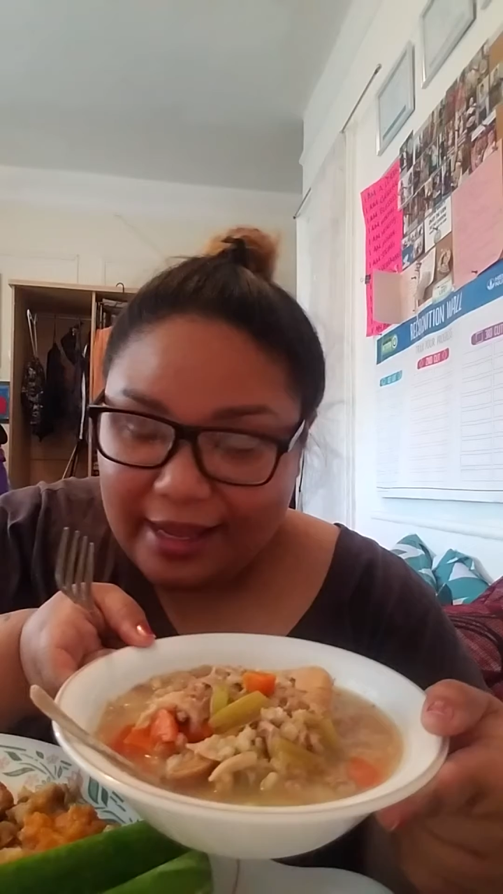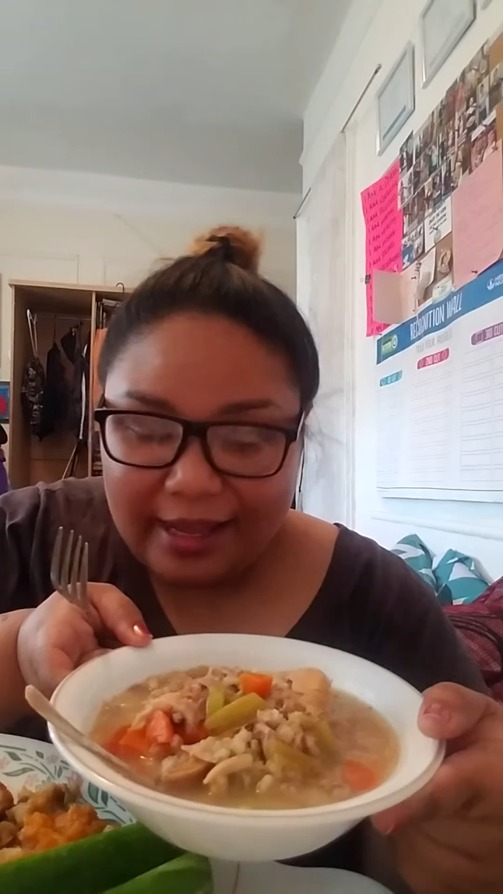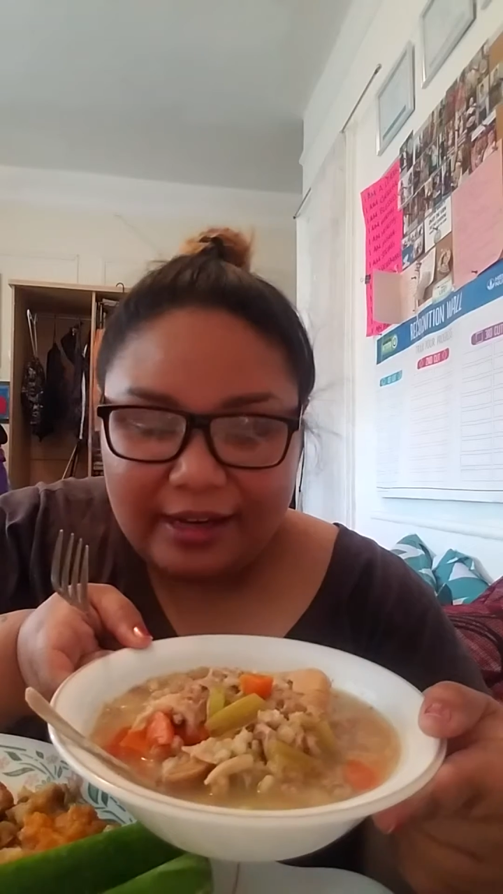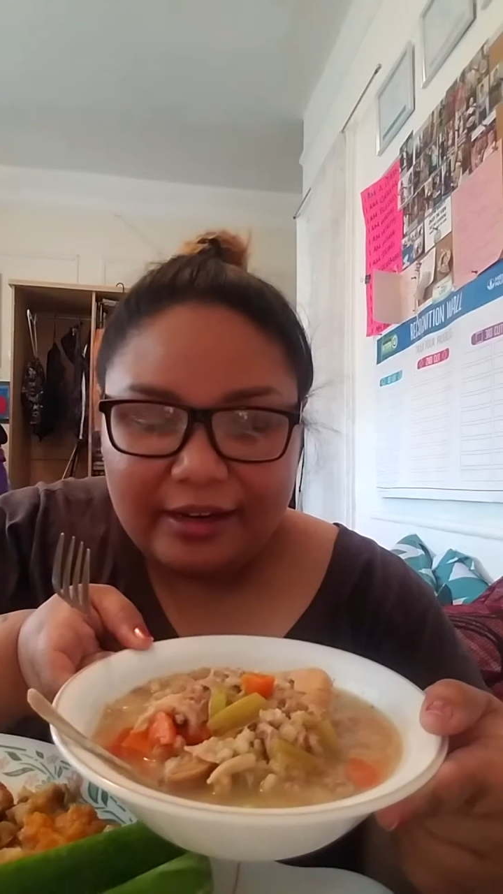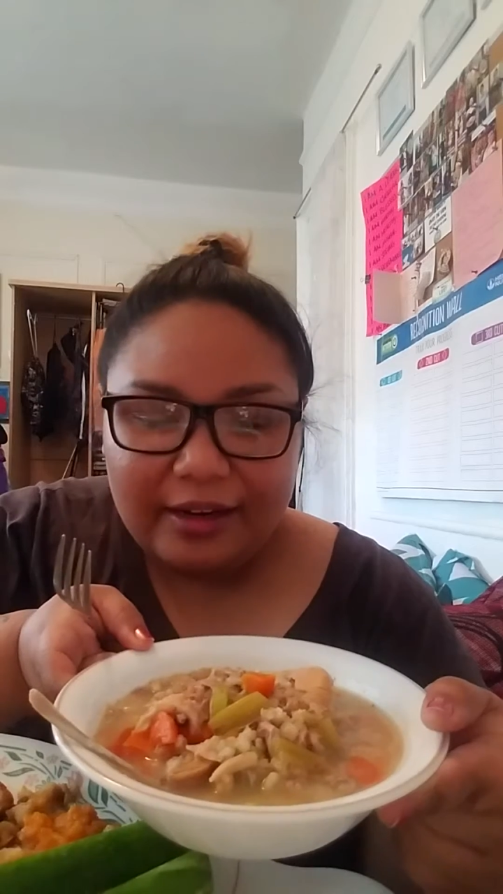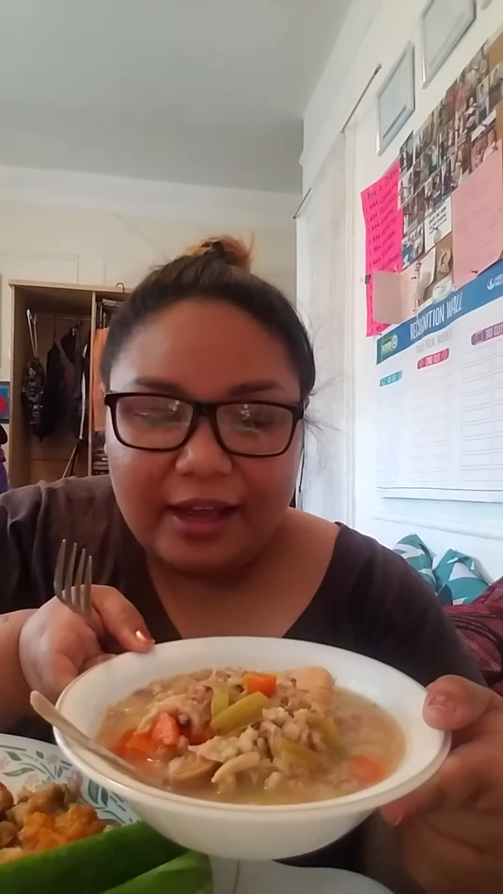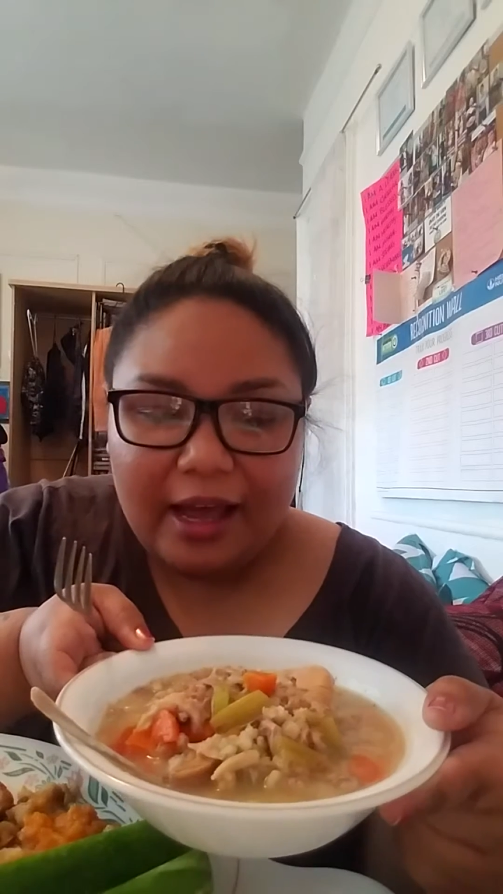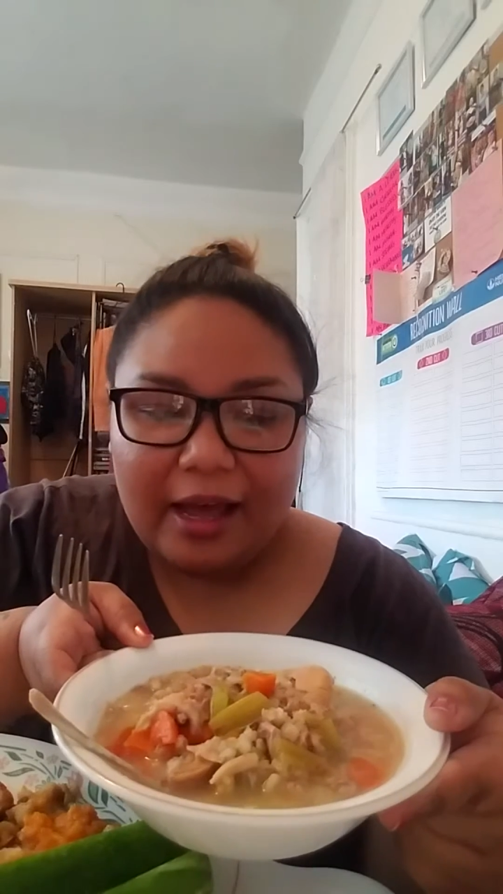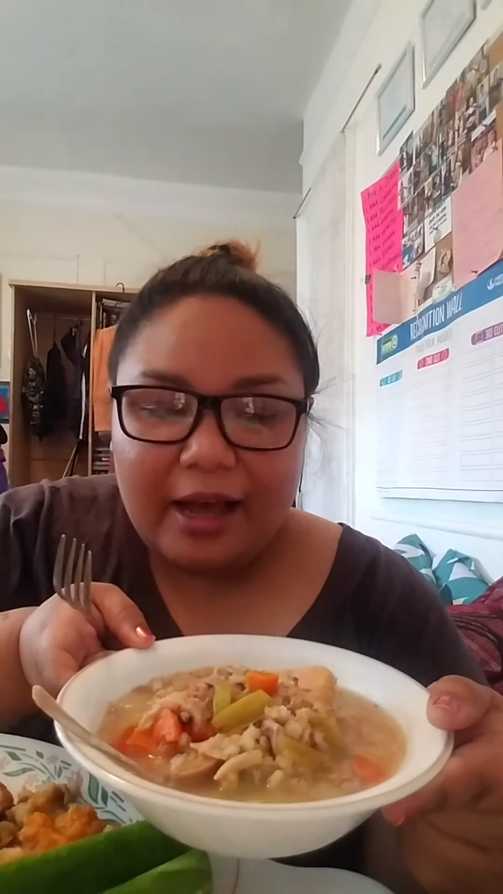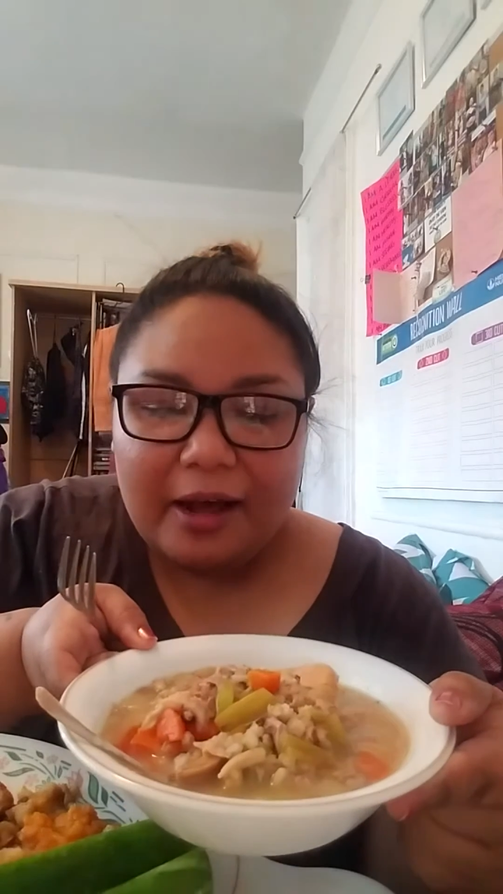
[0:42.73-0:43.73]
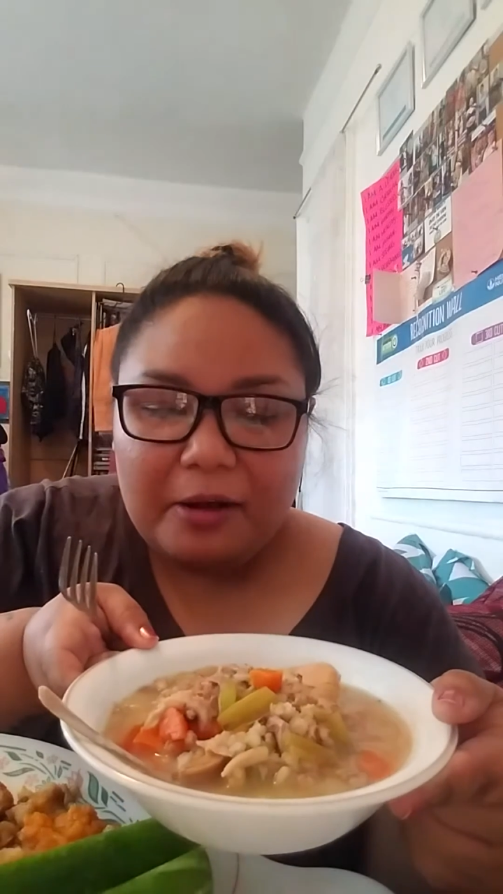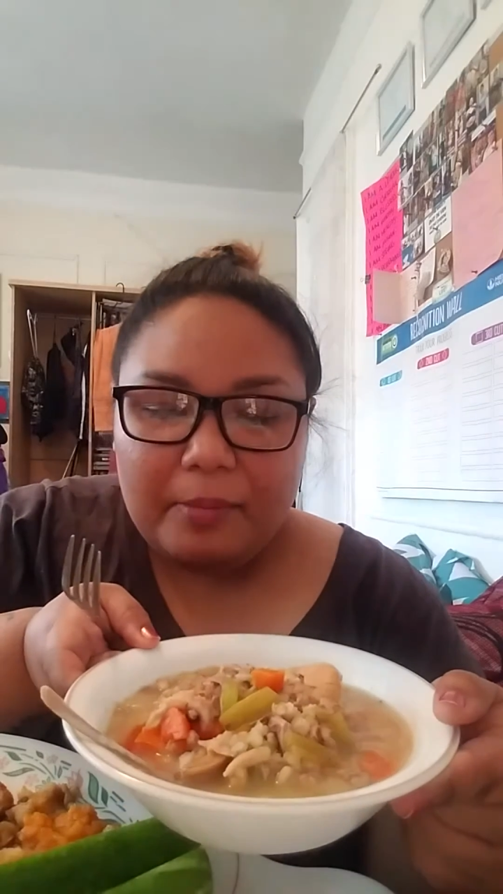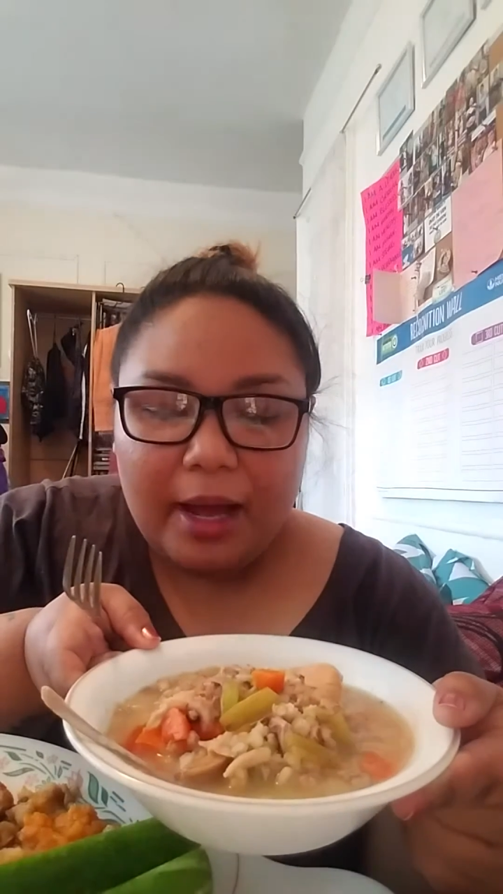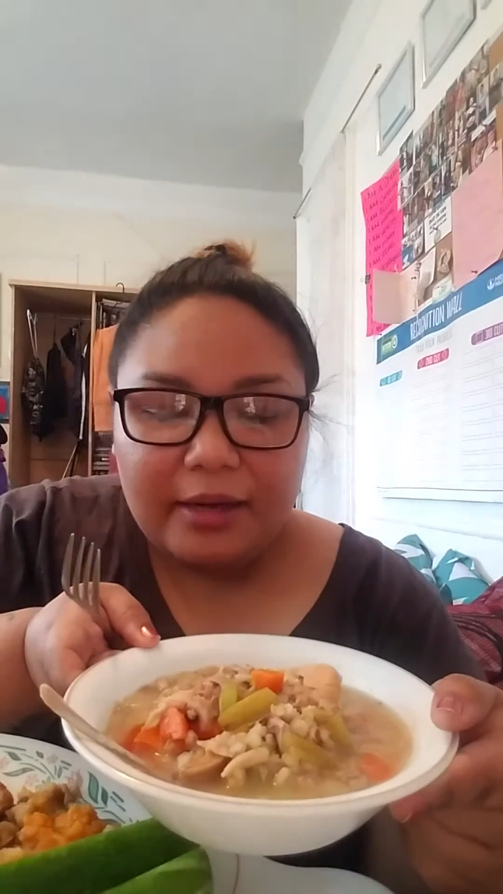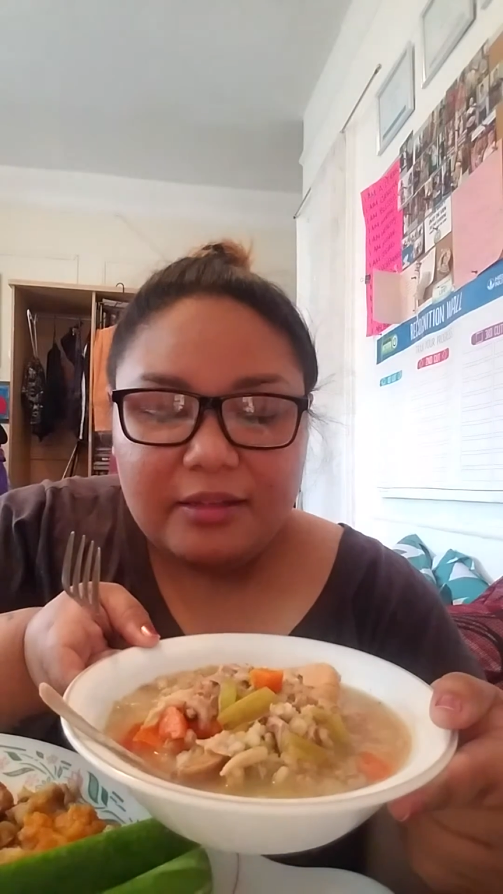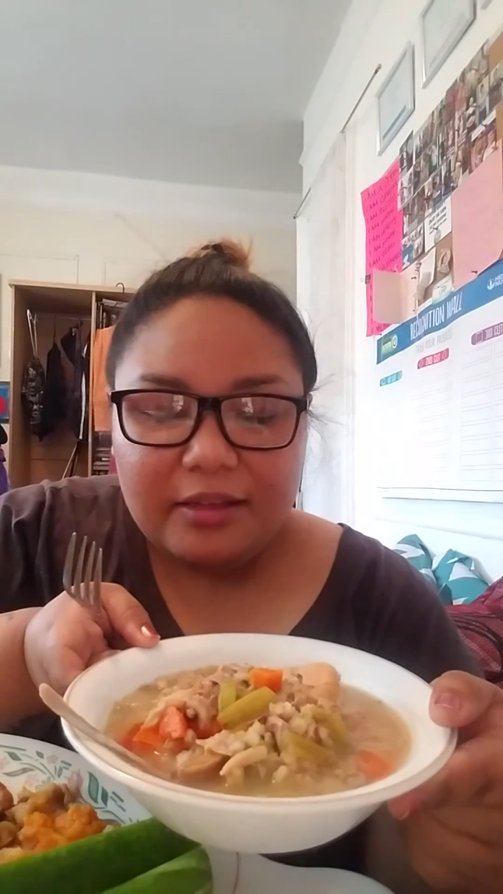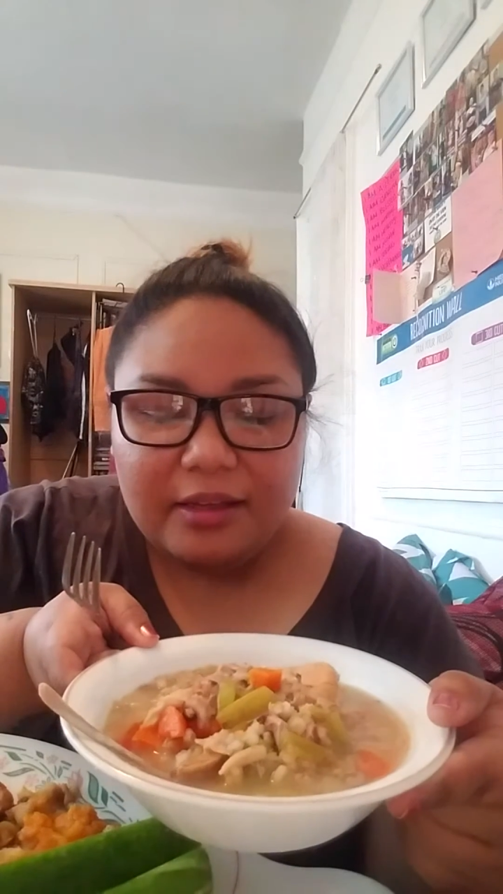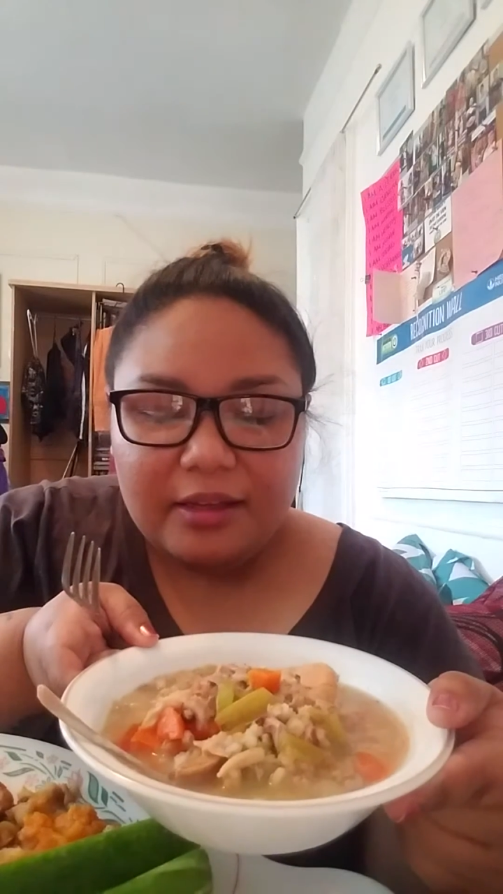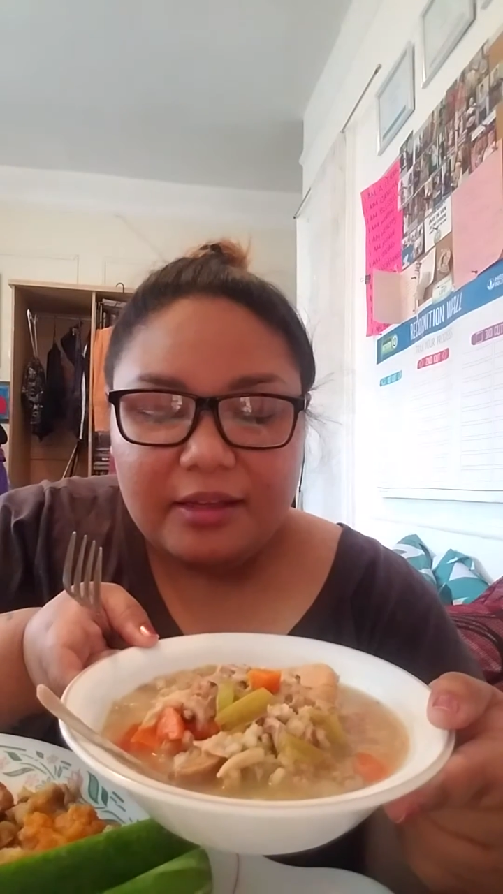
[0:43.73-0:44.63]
And honestly,